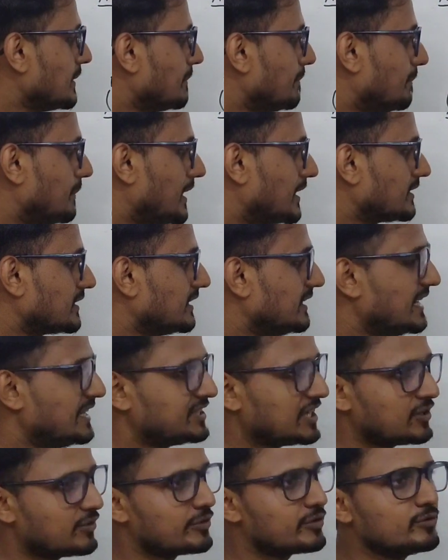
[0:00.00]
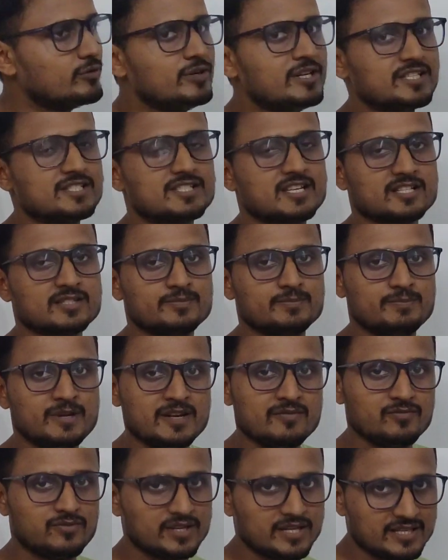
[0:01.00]
but later on we will discuss
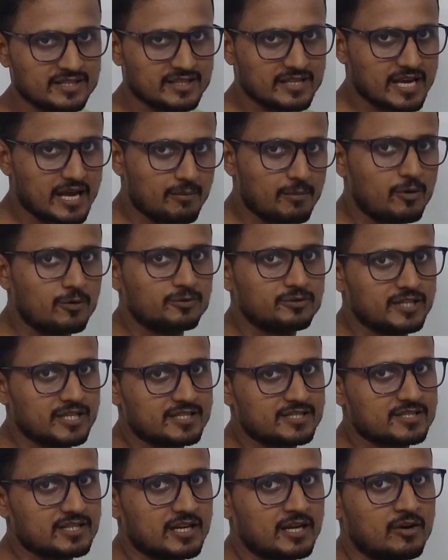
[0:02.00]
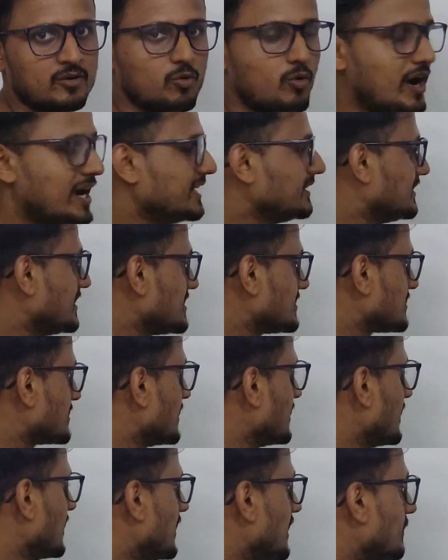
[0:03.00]
briefly about this, why this
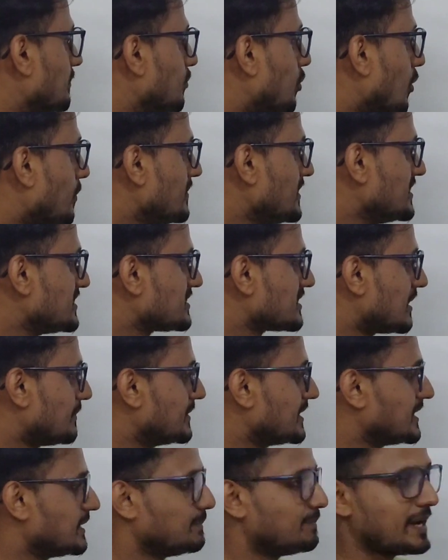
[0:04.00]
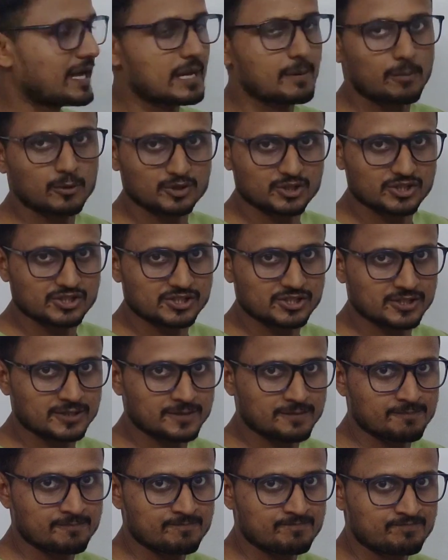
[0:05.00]
bromine is coming in para
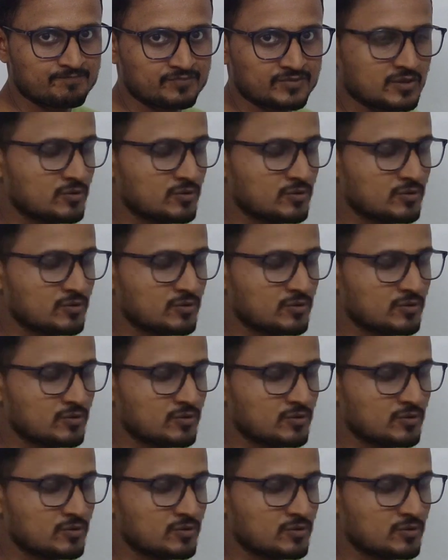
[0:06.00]
position,